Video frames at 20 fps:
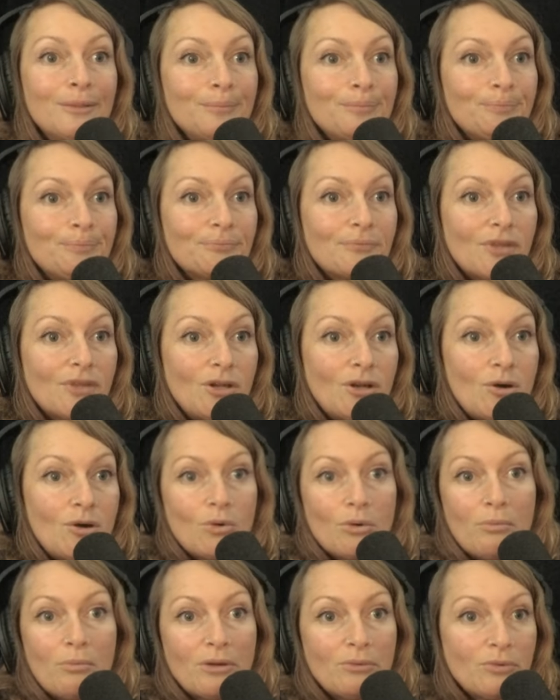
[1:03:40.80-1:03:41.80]
you know, where
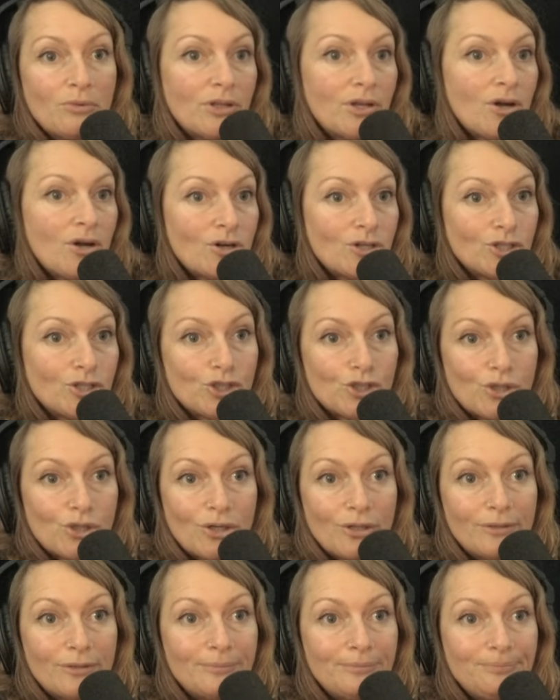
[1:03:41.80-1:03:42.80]
men really aren't sure.
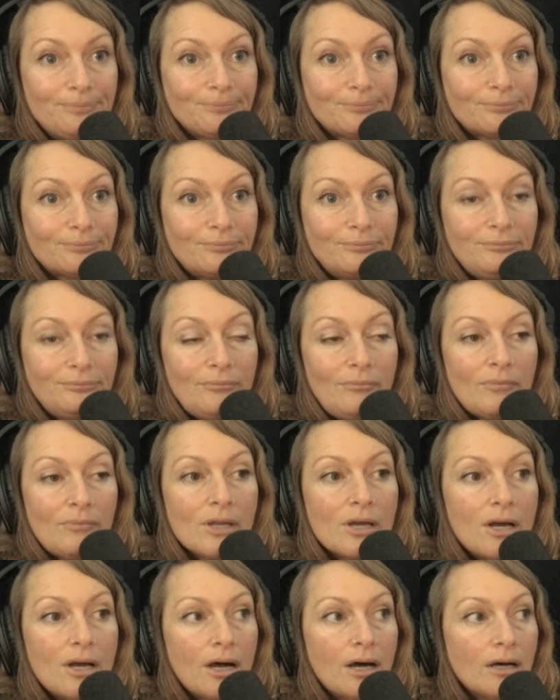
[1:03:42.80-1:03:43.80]
Mm-hmm.
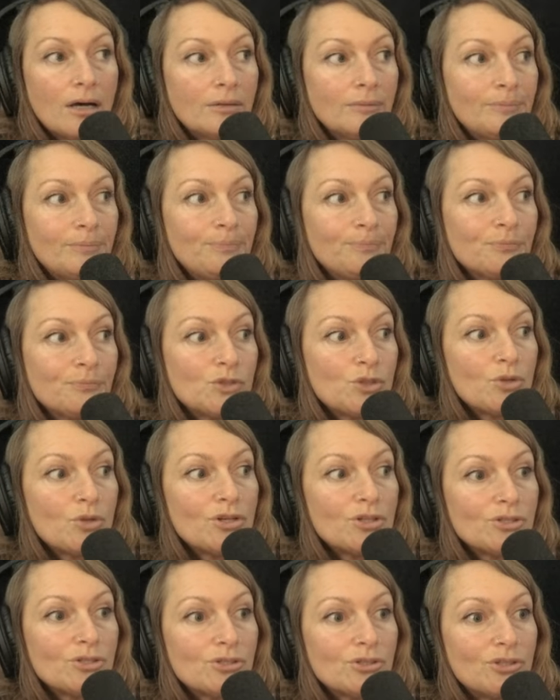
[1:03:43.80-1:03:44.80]
Um, so there's
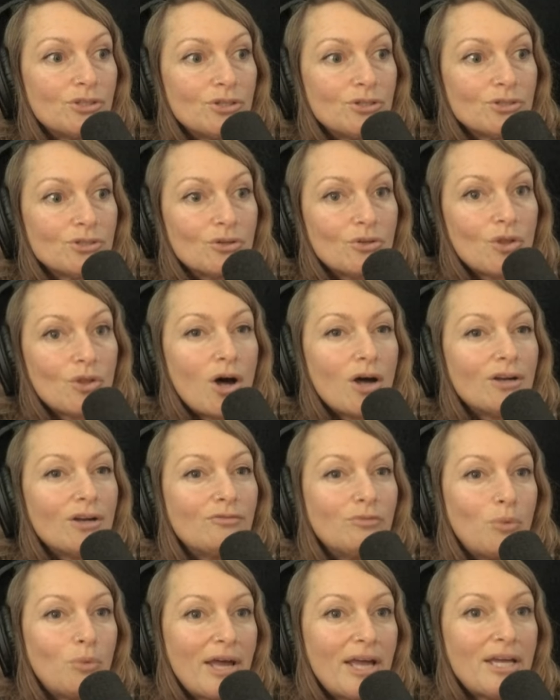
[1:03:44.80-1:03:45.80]
there's a lot of
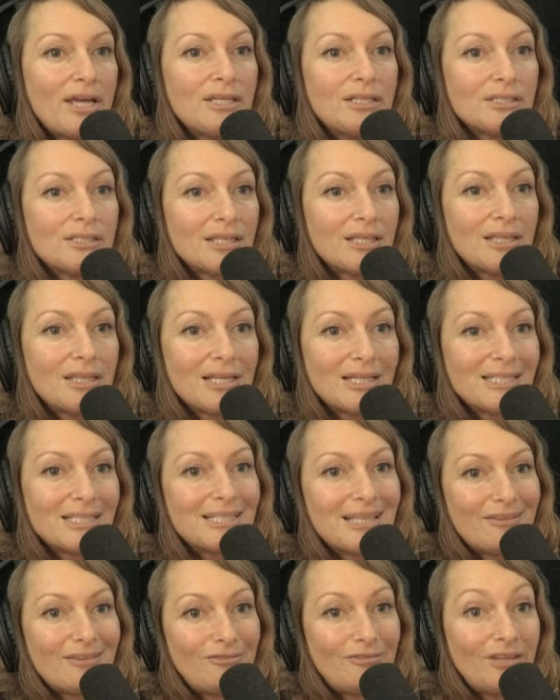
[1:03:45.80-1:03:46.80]
ways and things that
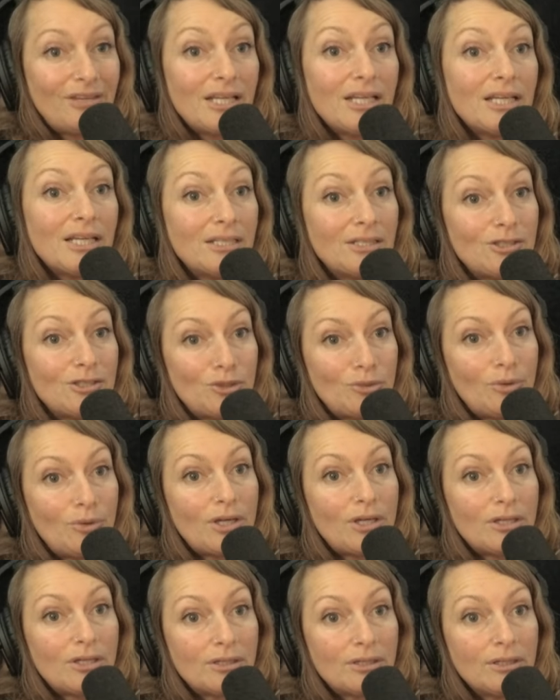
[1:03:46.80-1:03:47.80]
feed into it.
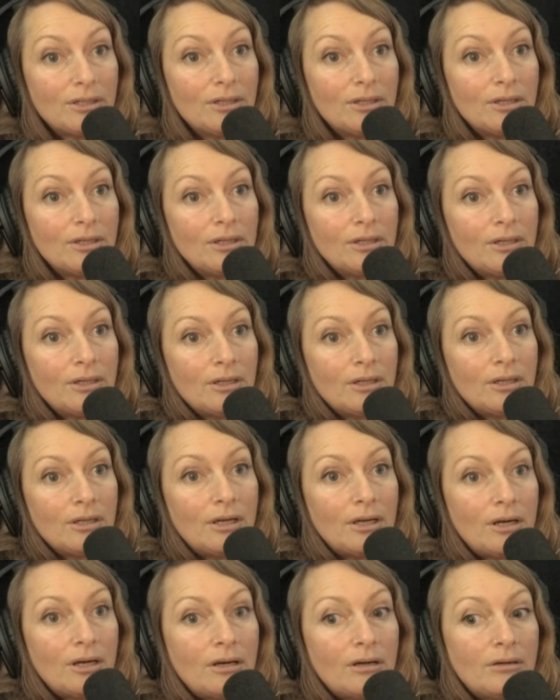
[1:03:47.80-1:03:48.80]

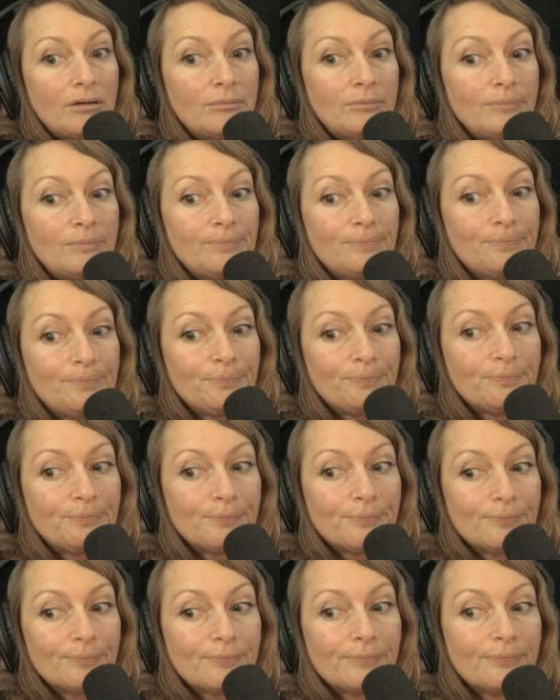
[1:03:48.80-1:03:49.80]
Um,
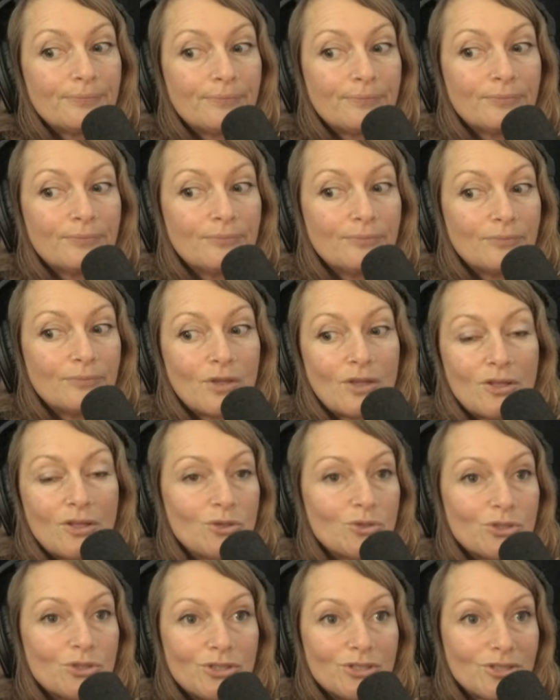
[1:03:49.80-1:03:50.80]
and those are
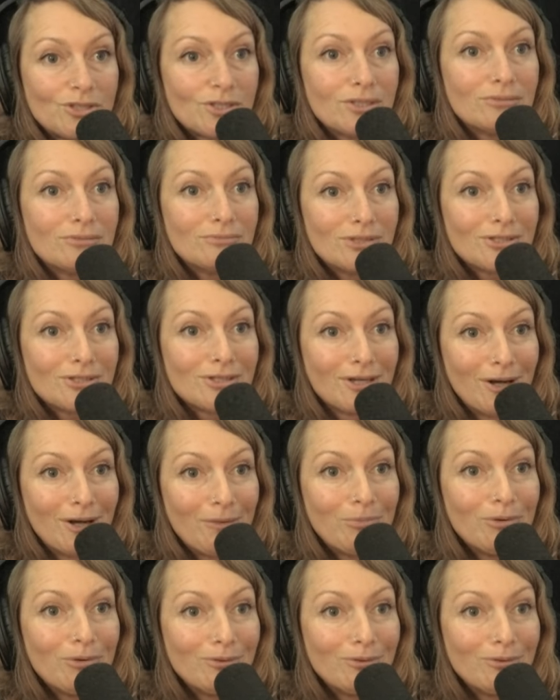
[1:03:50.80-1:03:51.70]
just just a couple.